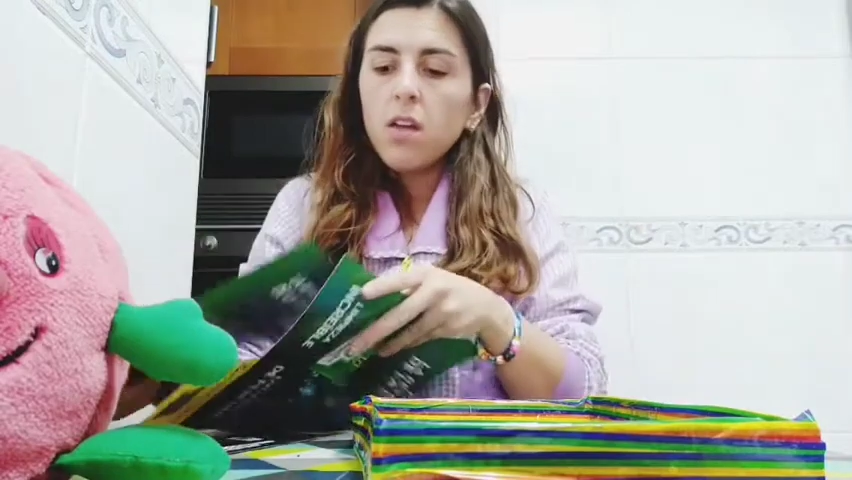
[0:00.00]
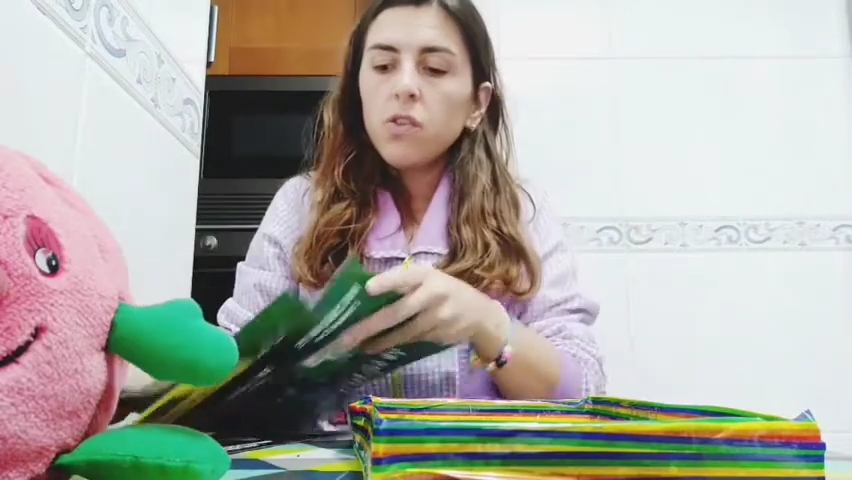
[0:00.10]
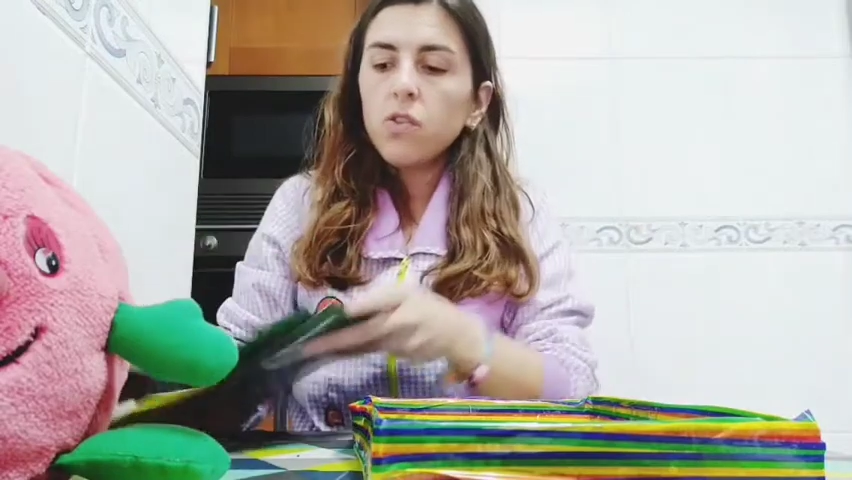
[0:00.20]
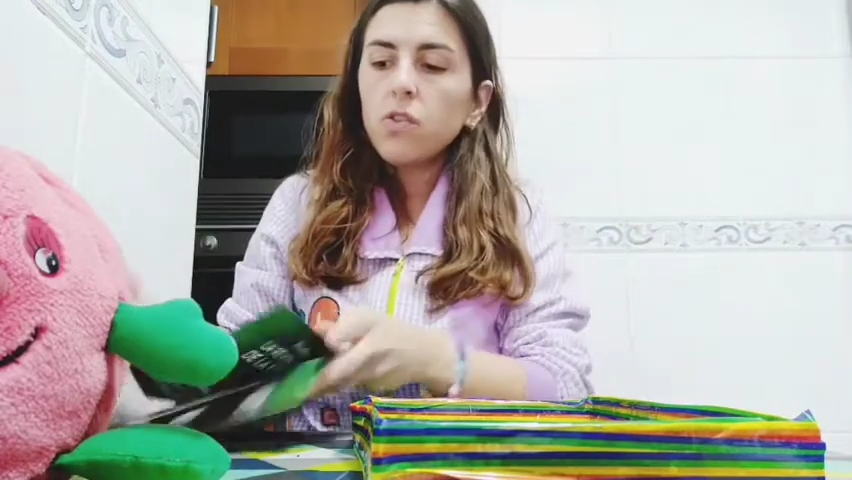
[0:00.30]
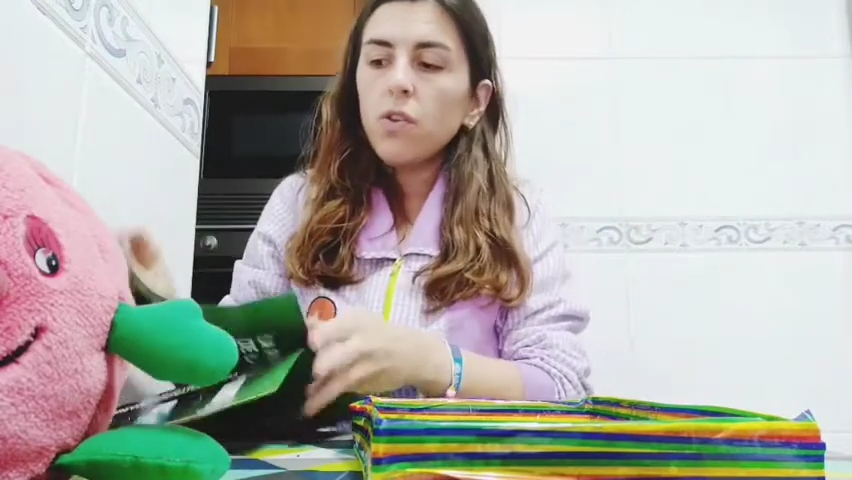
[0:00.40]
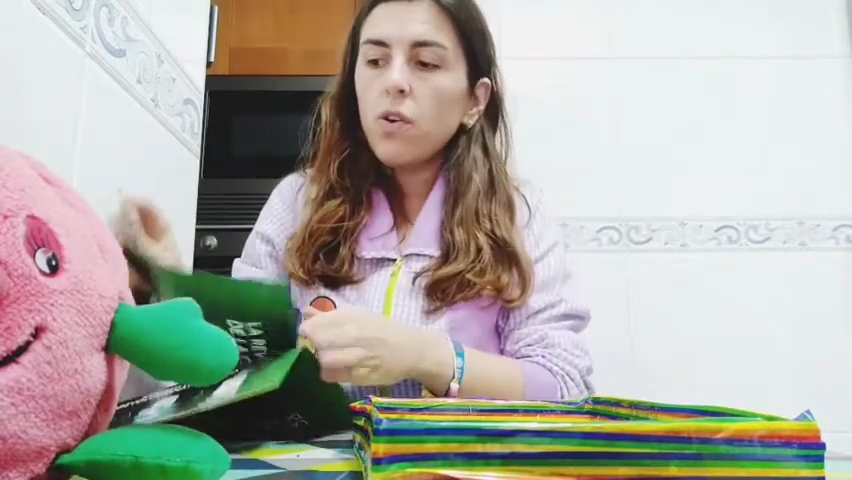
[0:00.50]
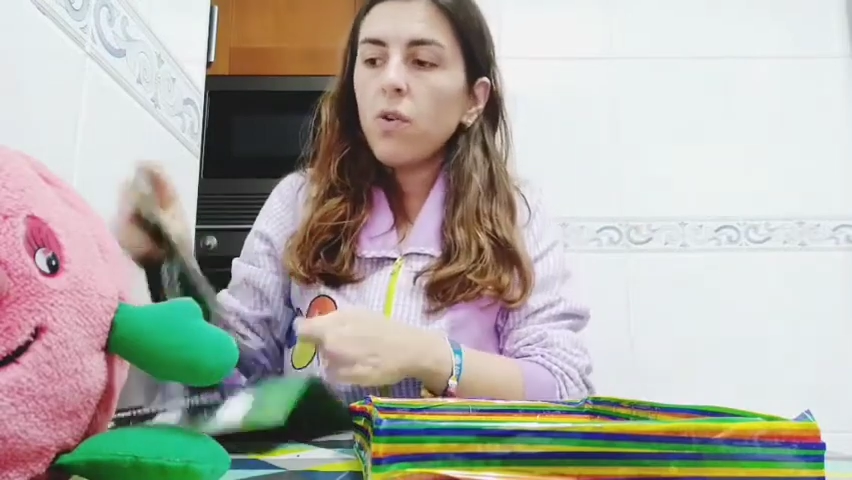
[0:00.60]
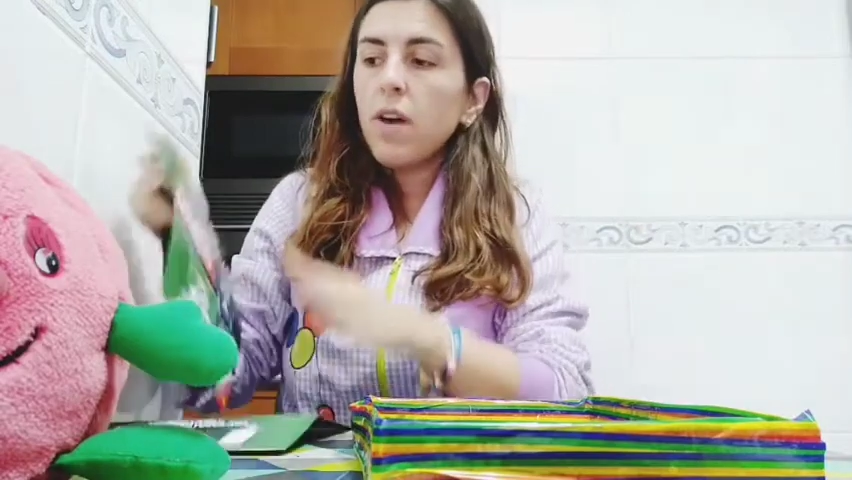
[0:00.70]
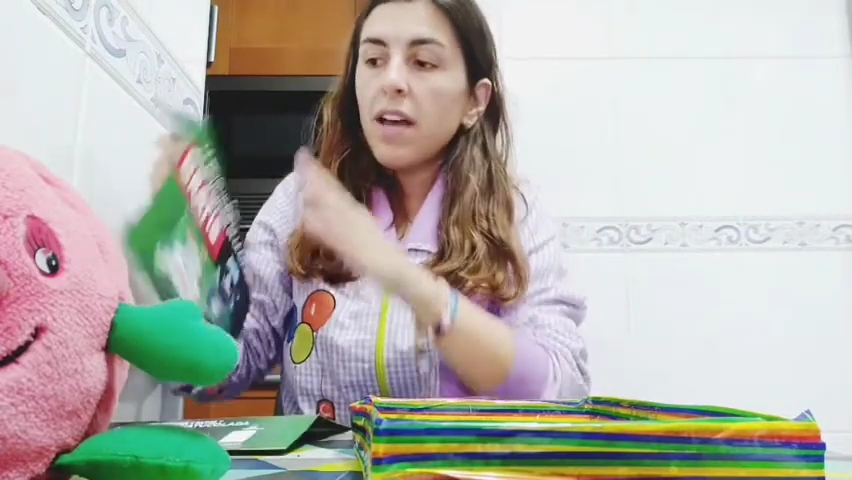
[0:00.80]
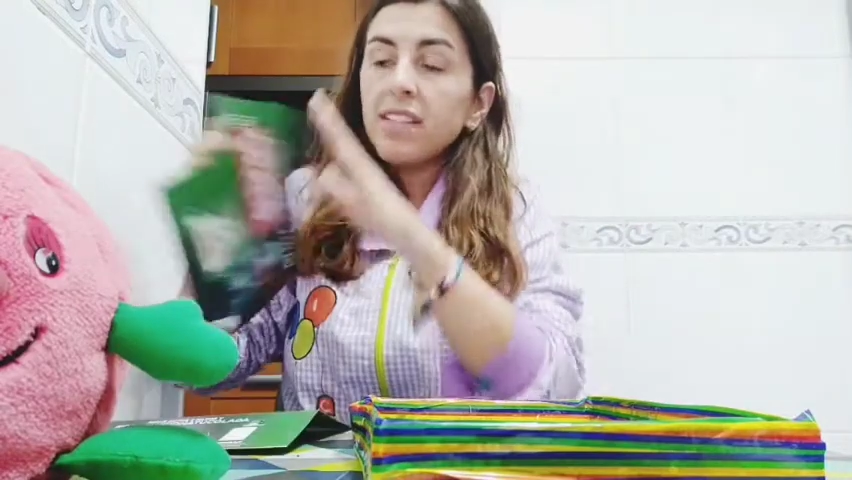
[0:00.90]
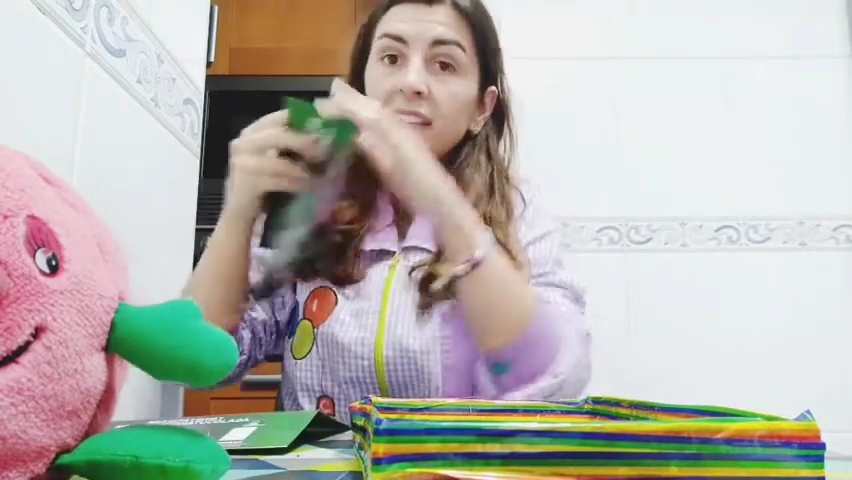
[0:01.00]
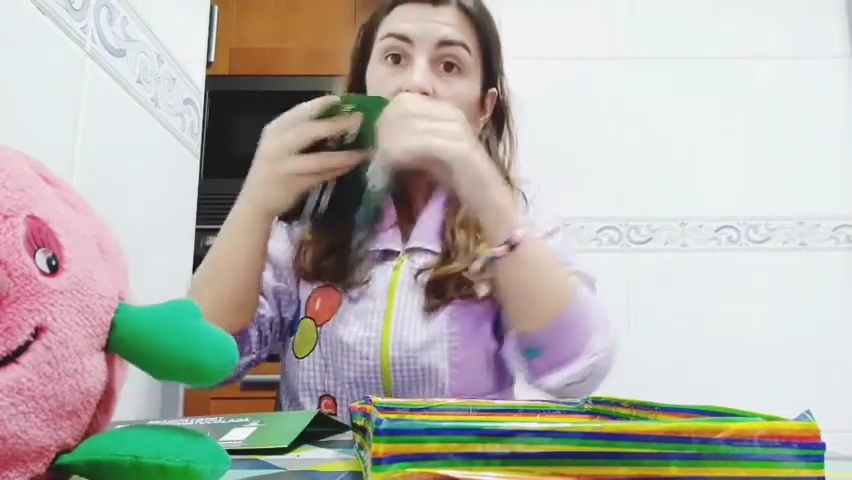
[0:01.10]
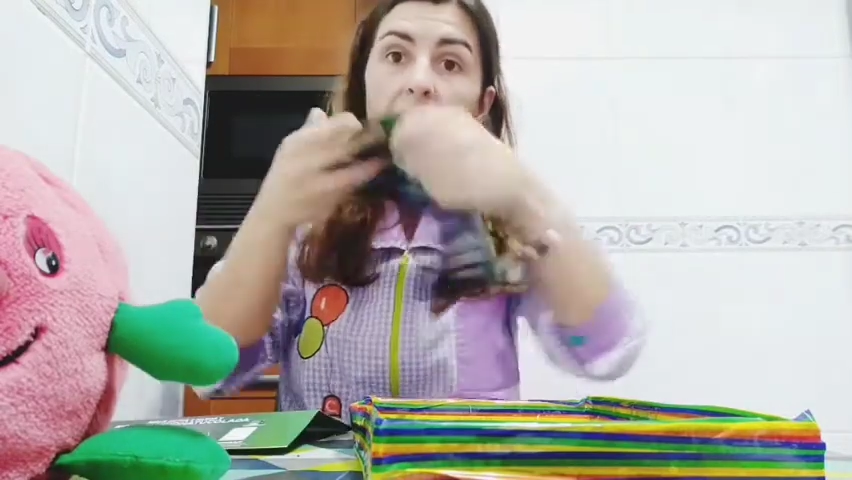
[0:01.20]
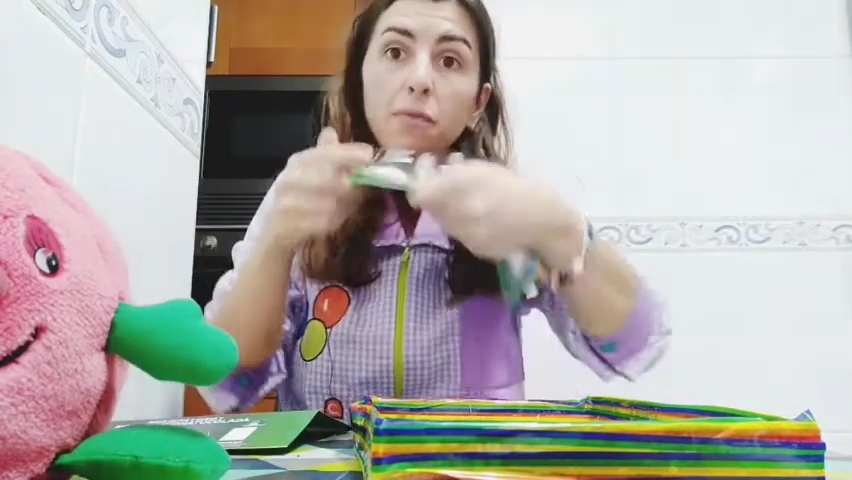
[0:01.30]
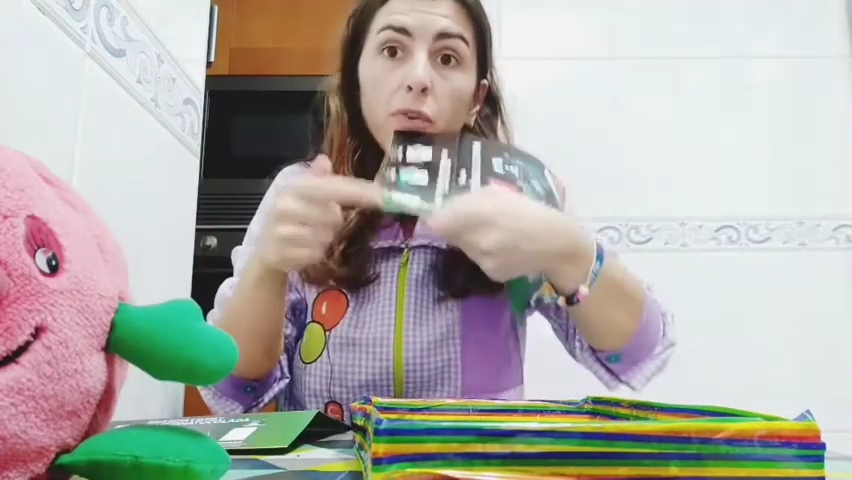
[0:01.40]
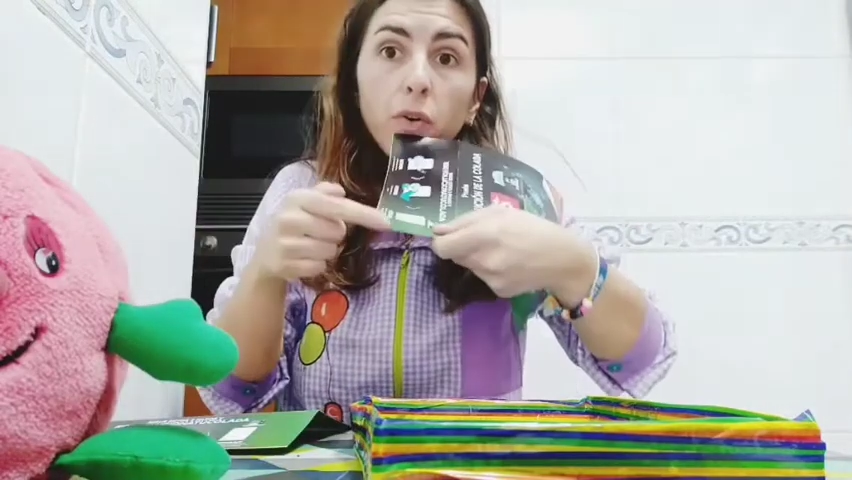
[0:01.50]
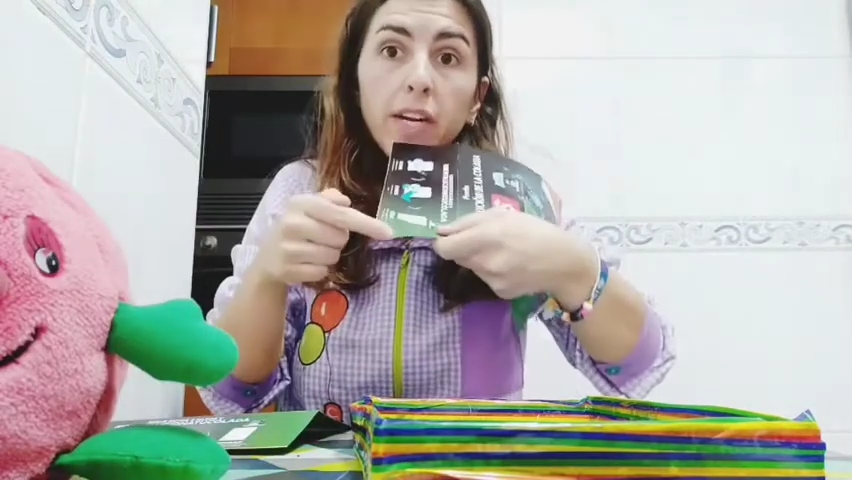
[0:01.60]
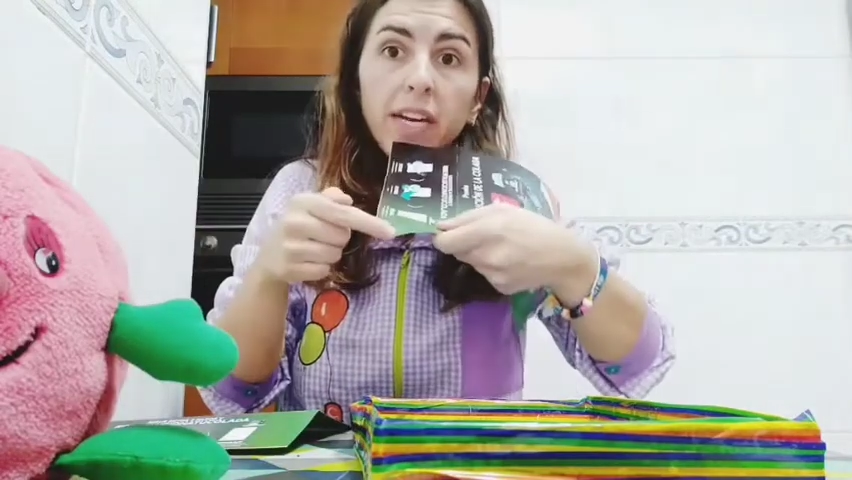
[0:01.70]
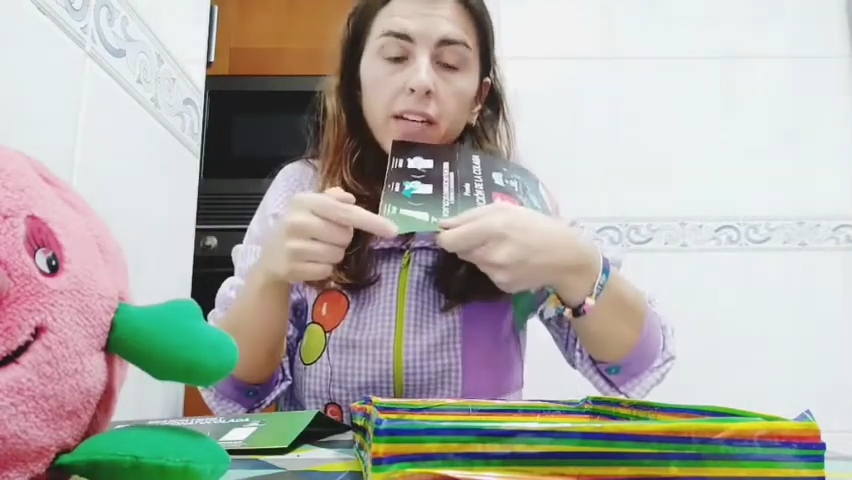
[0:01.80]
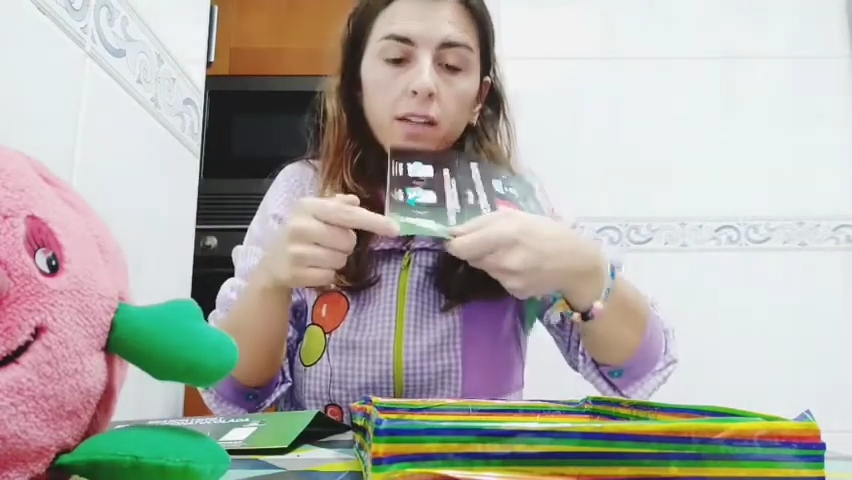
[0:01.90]
So as they have
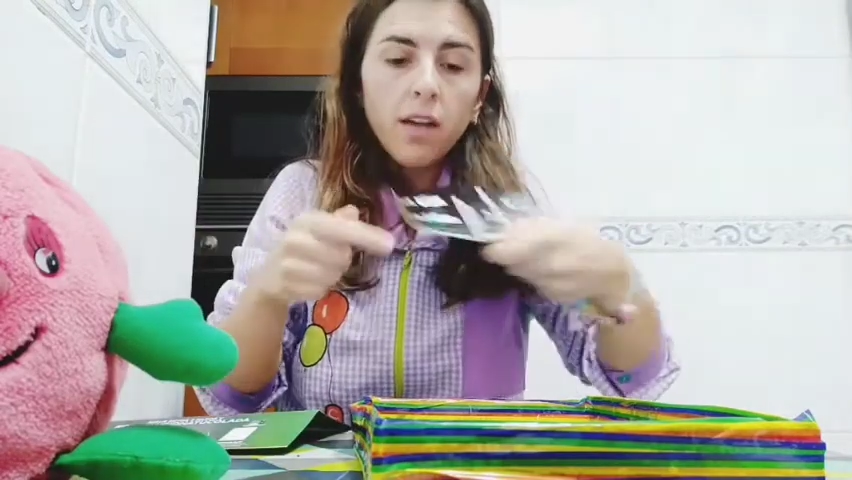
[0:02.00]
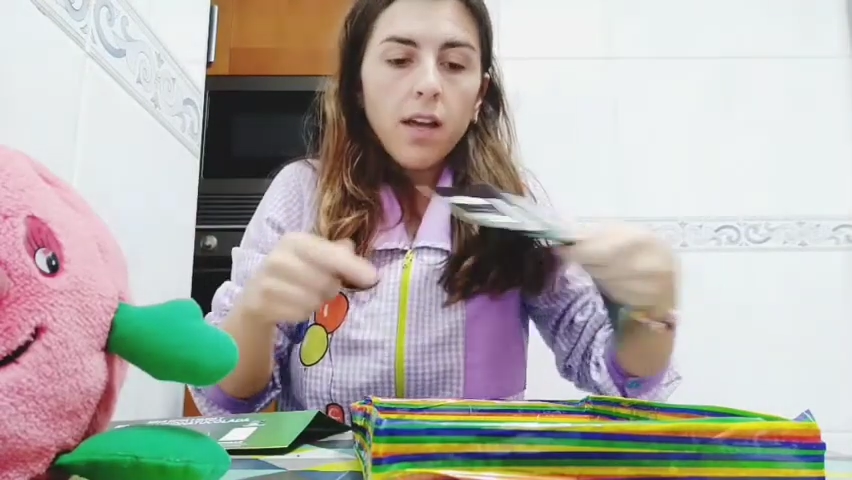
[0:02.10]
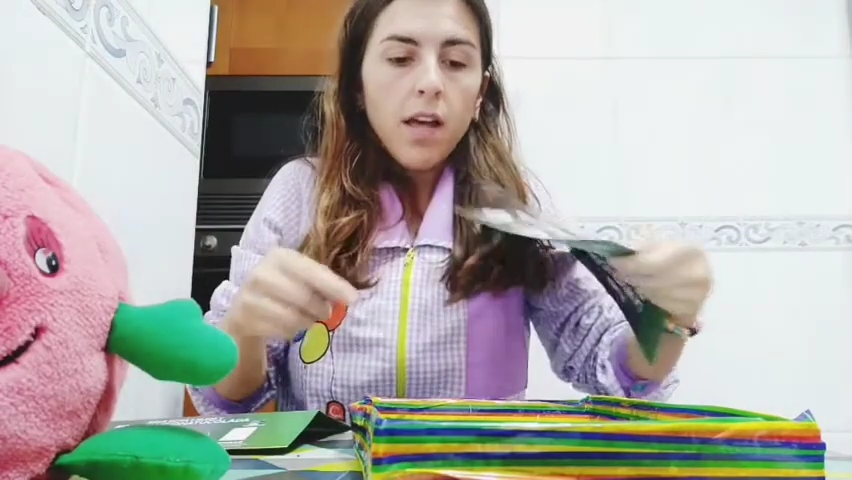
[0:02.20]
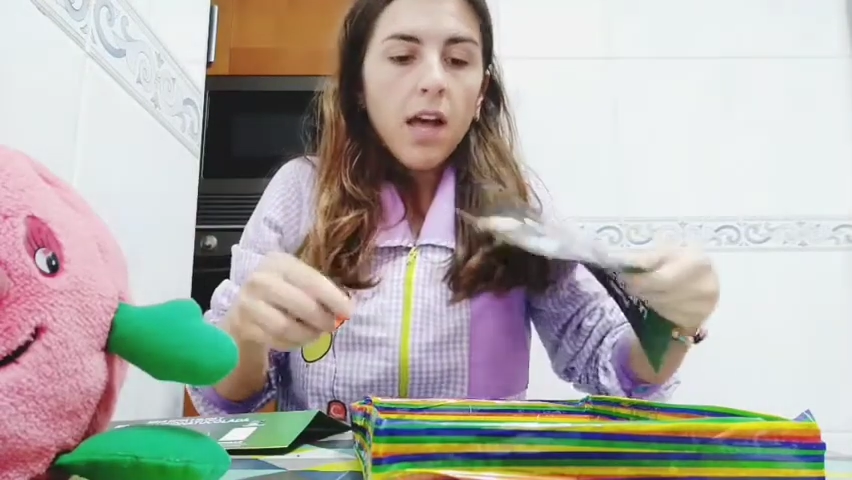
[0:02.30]
green,